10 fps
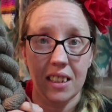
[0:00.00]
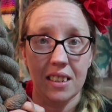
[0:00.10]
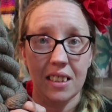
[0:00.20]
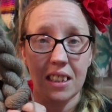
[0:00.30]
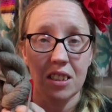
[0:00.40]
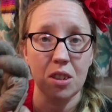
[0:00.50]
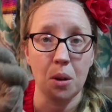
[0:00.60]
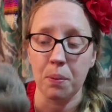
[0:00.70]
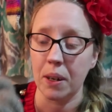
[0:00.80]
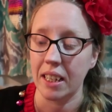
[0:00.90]
Isn't that
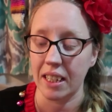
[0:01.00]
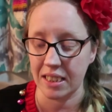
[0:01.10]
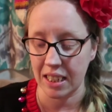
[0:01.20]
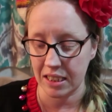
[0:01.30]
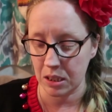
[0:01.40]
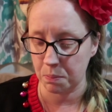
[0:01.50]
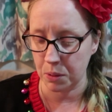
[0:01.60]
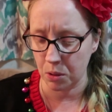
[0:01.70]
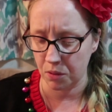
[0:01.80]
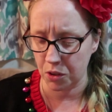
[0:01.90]
so pretty? It's like this
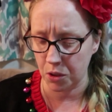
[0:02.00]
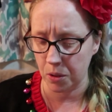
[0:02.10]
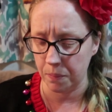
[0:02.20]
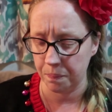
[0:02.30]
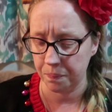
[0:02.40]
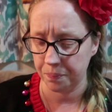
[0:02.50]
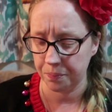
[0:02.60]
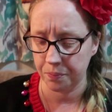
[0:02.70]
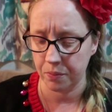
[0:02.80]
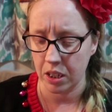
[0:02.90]
beautiful,
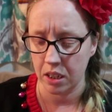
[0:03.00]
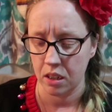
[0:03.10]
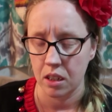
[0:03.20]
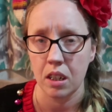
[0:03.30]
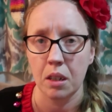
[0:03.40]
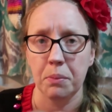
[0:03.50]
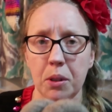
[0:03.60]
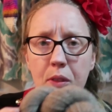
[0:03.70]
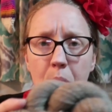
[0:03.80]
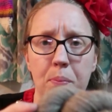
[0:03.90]

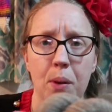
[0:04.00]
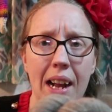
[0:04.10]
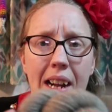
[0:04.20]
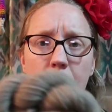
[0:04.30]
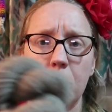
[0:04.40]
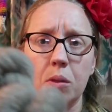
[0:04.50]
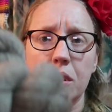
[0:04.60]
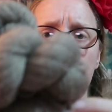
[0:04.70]
beautiful brown.